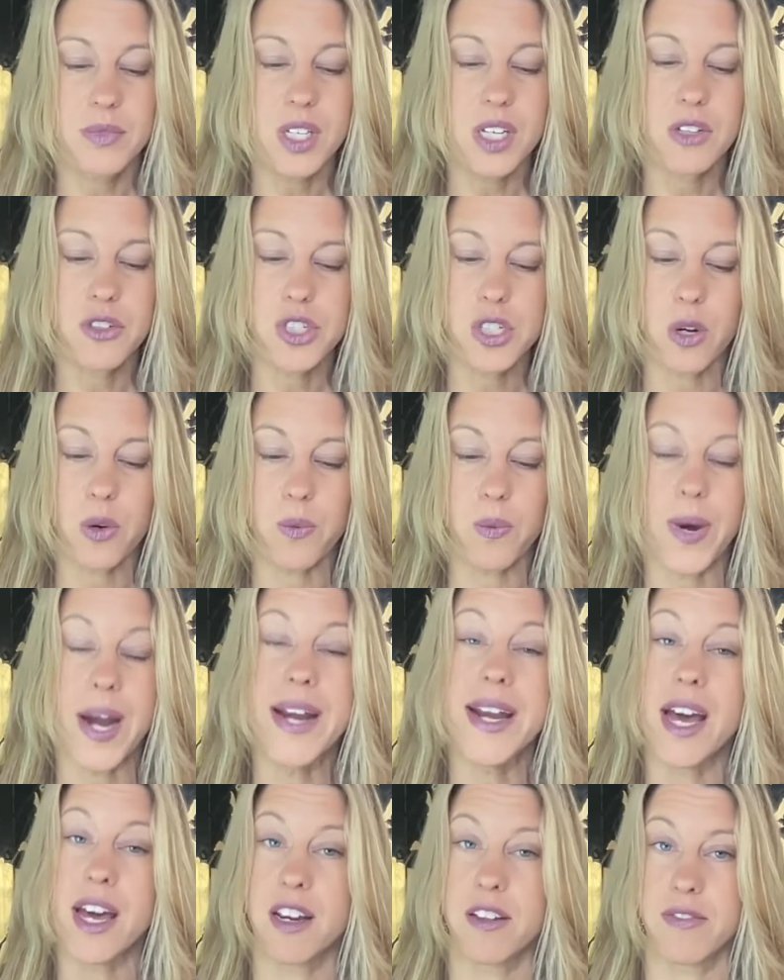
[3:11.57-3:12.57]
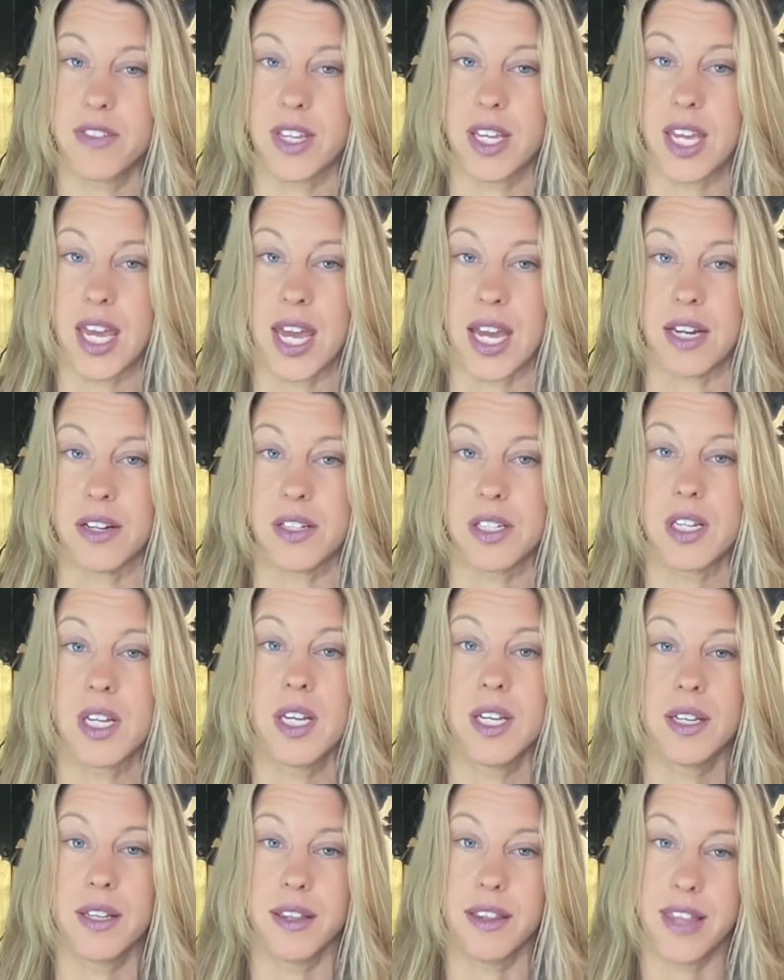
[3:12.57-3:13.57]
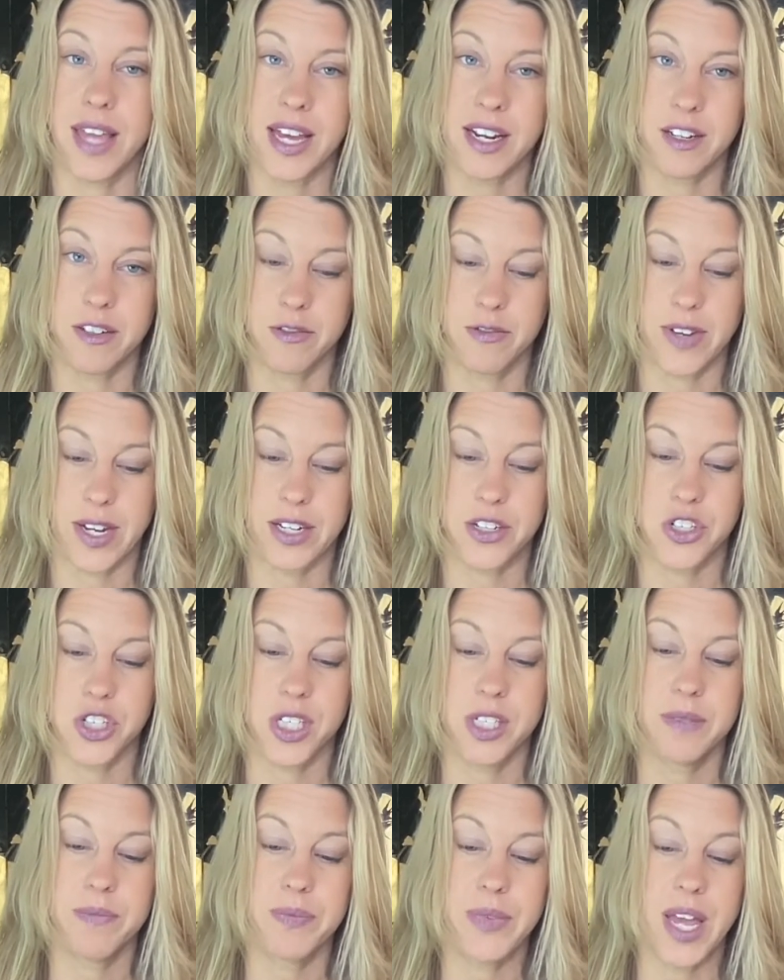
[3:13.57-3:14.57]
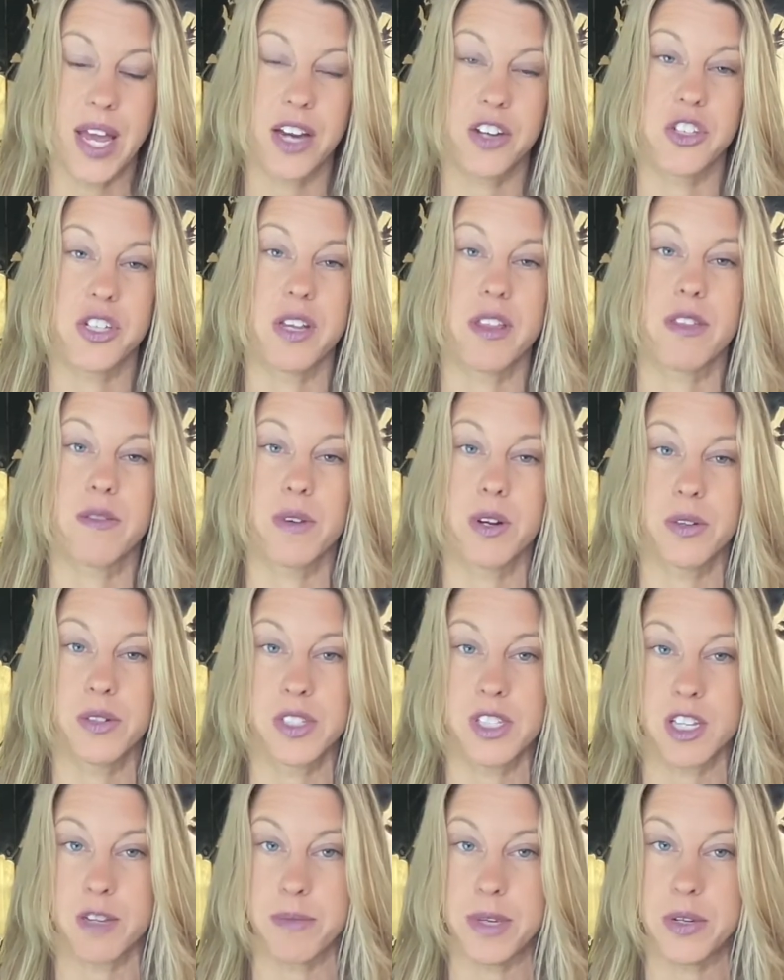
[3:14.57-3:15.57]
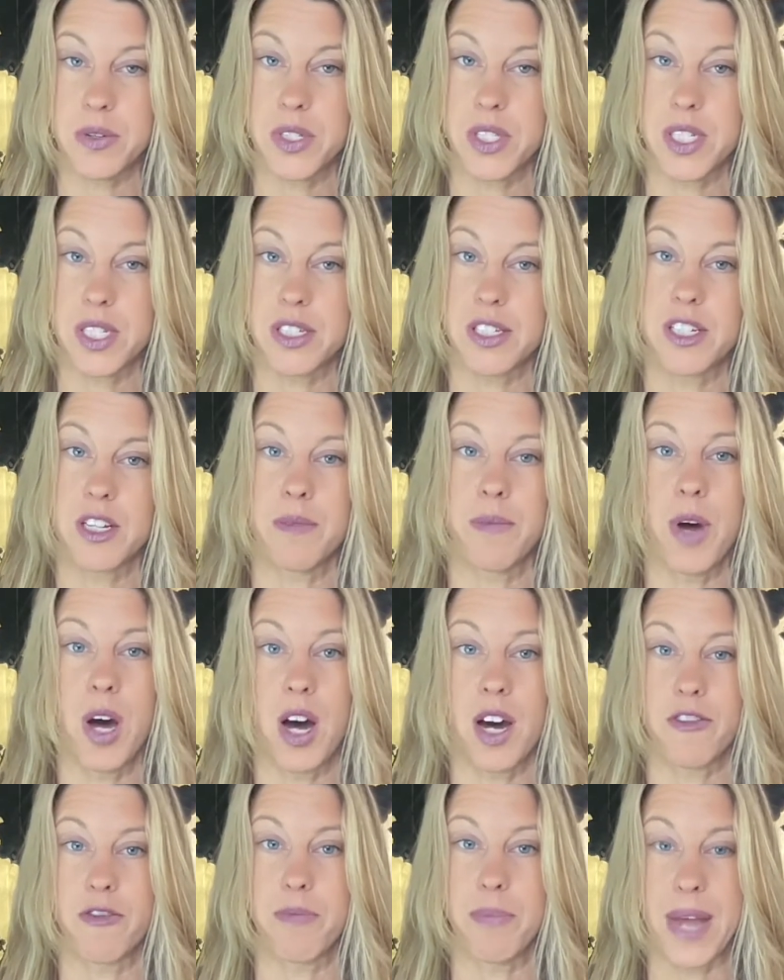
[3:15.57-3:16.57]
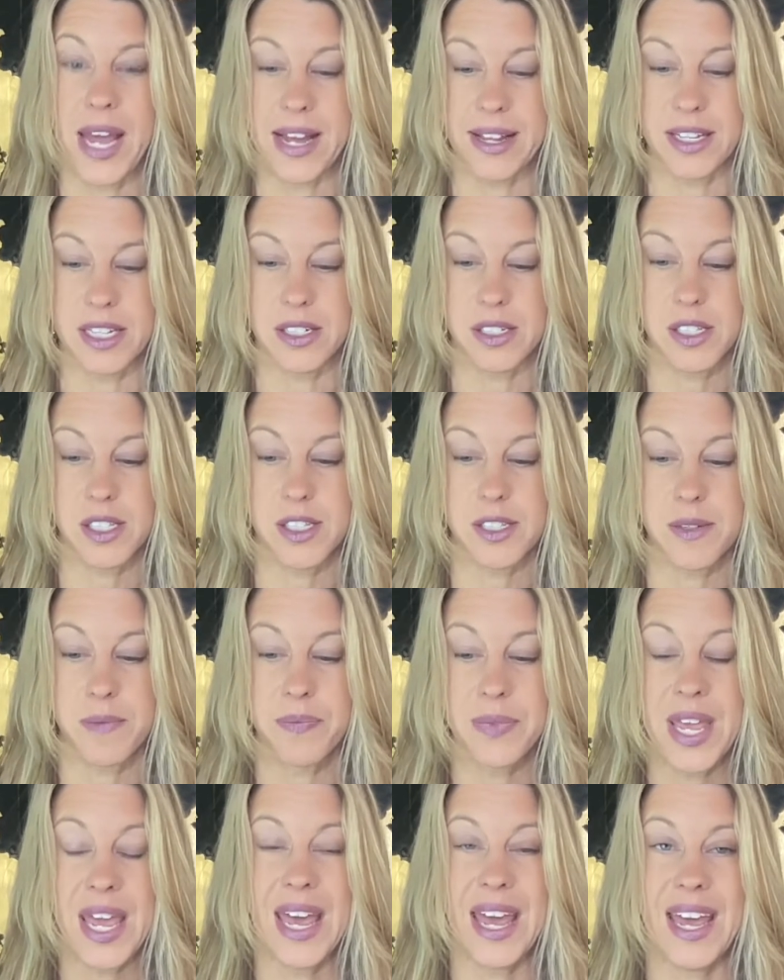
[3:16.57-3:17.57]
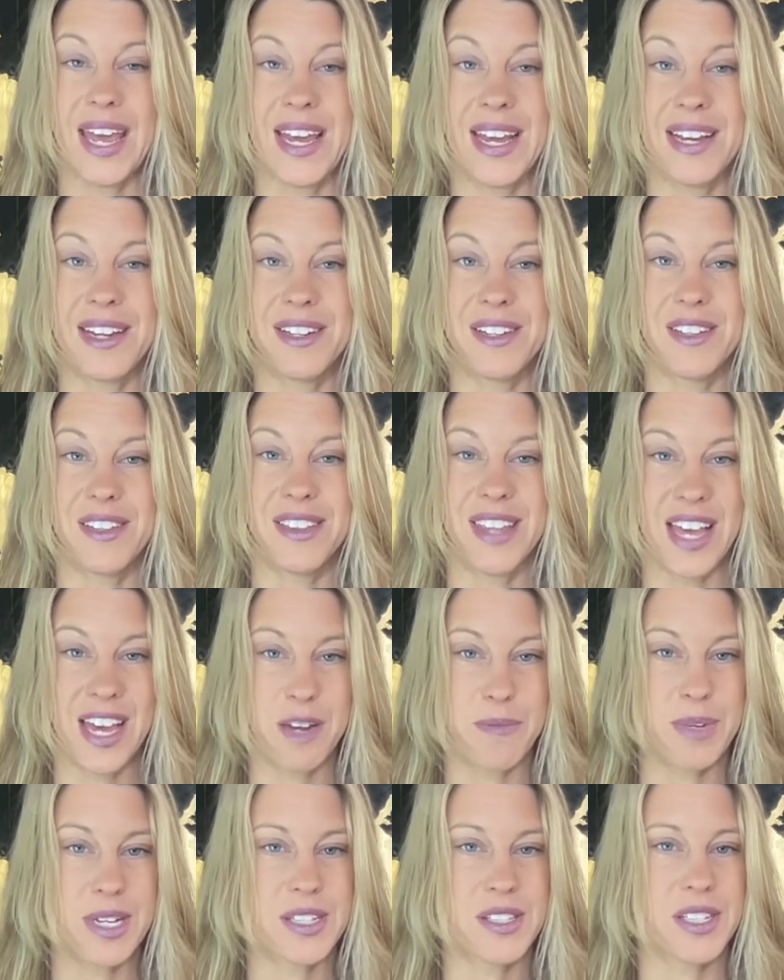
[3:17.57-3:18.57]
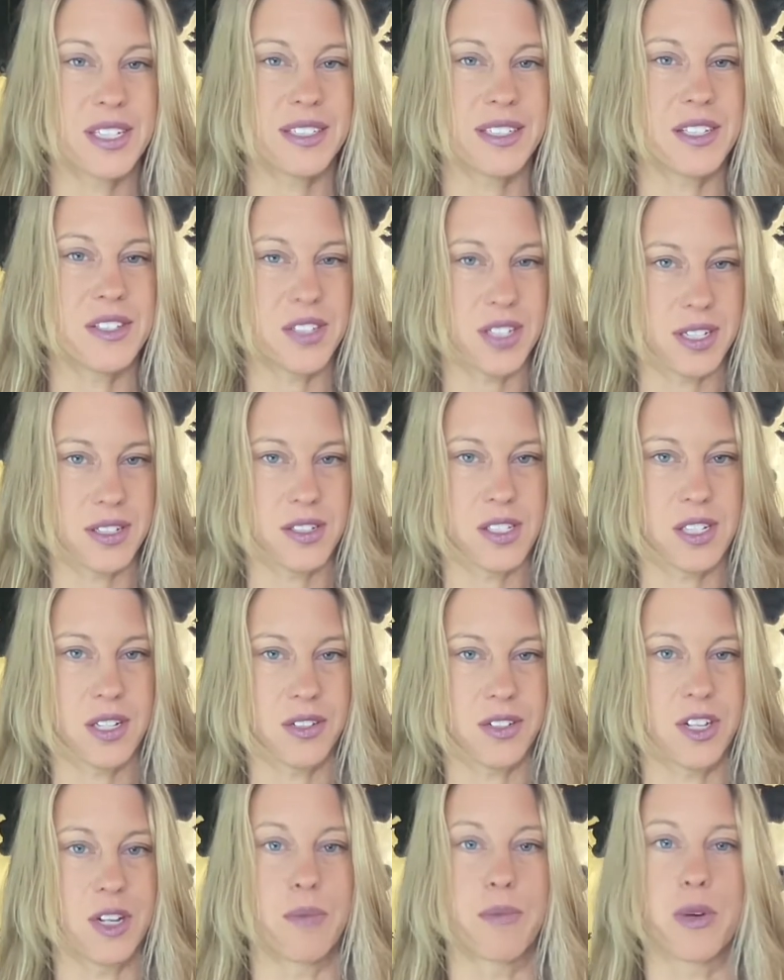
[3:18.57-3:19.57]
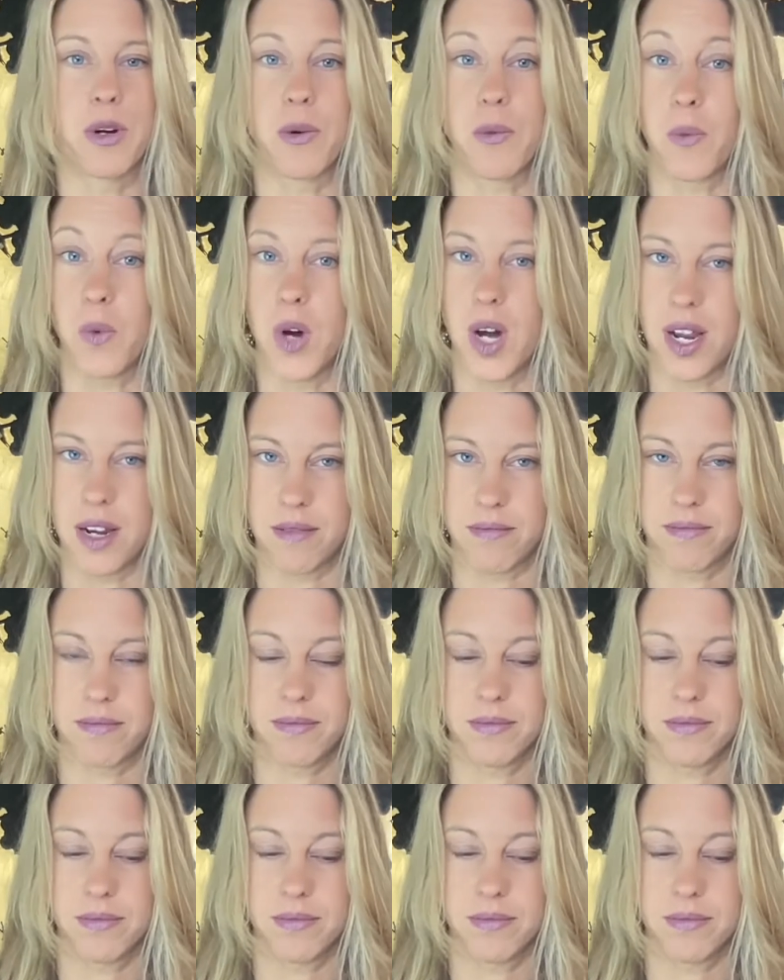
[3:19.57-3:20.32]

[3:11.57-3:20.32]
So right out of the gate, that infection actually throws the immune system off balance. And that basically is insult number one.